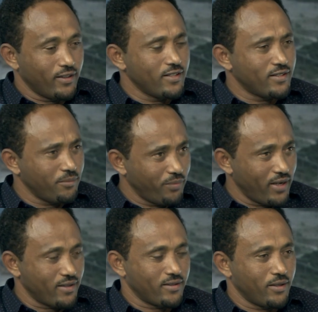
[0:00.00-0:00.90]
is the
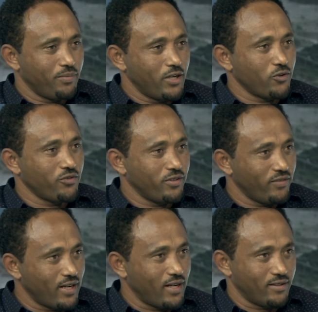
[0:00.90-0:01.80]
base of
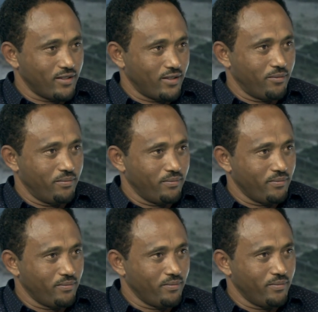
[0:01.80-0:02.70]
civilization.
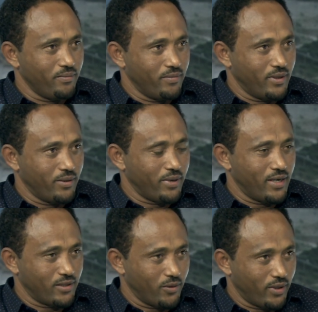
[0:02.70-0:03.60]
By
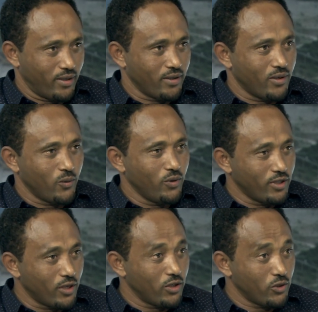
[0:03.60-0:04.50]
the way,
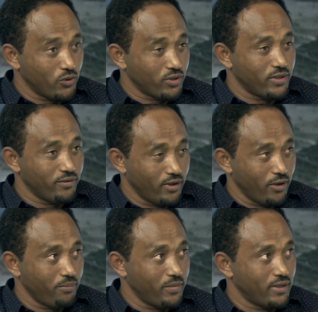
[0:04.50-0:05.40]
water resource
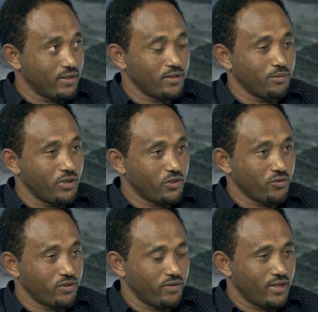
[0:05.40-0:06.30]
development is the base of
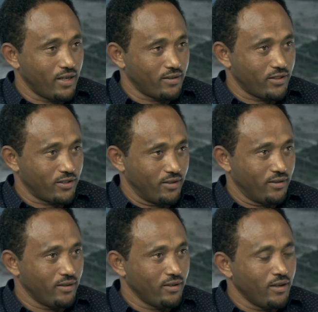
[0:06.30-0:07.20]
civilization.
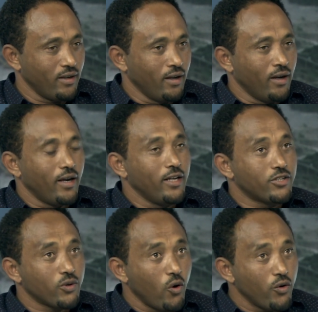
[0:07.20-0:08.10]

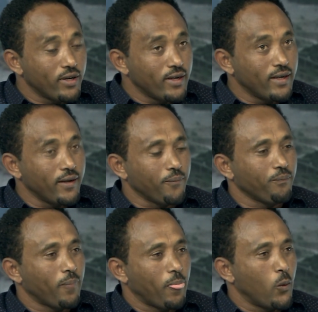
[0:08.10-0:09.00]
It's only
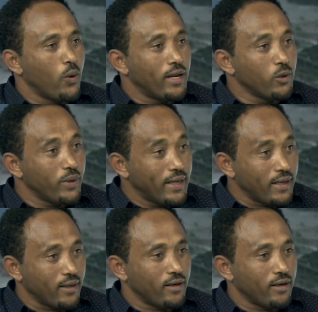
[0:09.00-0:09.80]
when we